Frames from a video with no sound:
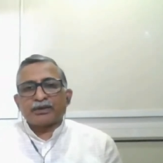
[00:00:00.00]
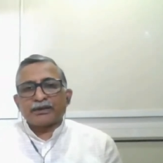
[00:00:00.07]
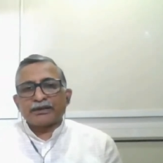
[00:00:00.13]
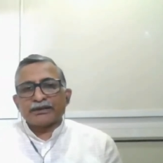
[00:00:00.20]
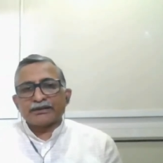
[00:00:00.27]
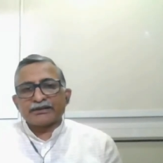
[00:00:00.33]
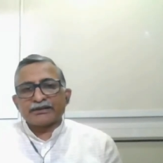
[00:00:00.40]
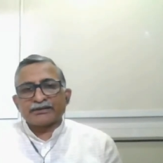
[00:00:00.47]

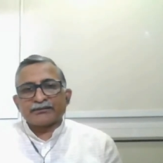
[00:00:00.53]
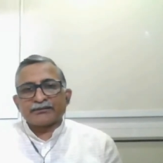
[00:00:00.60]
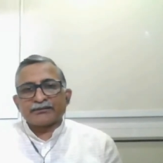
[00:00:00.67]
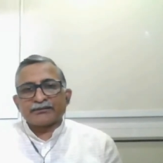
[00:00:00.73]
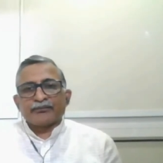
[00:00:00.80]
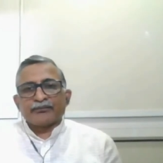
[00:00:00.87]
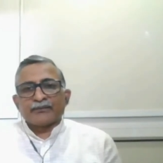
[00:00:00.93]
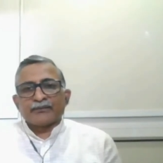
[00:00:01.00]
points
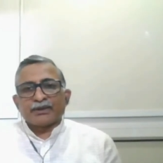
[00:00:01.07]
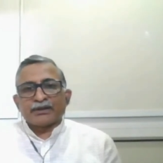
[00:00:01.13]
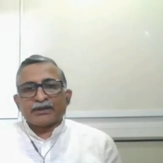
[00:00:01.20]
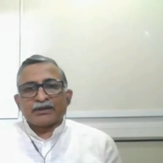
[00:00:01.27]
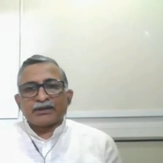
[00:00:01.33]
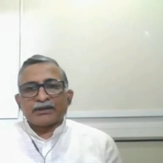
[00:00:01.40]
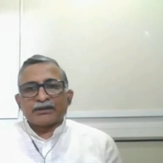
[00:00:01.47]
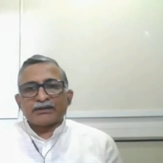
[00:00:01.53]

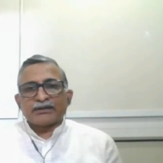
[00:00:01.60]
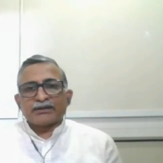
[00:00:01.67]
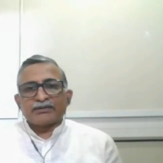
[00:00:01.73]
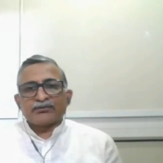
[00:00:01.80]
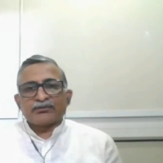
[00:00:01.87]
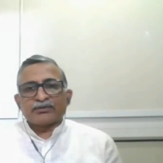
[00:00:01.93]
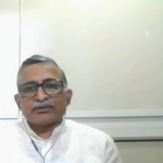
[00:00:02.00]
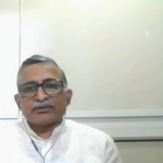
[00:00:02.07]
that uh,
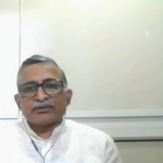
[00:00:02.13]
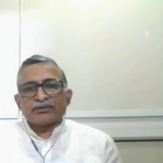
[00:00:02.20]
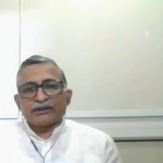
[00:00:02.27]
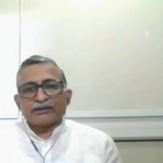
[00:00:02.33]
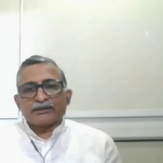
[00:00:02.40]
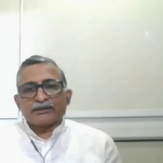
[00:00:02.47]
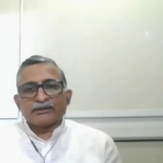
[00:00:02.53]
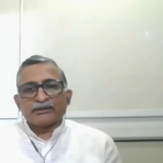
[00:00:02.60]
there is no threat,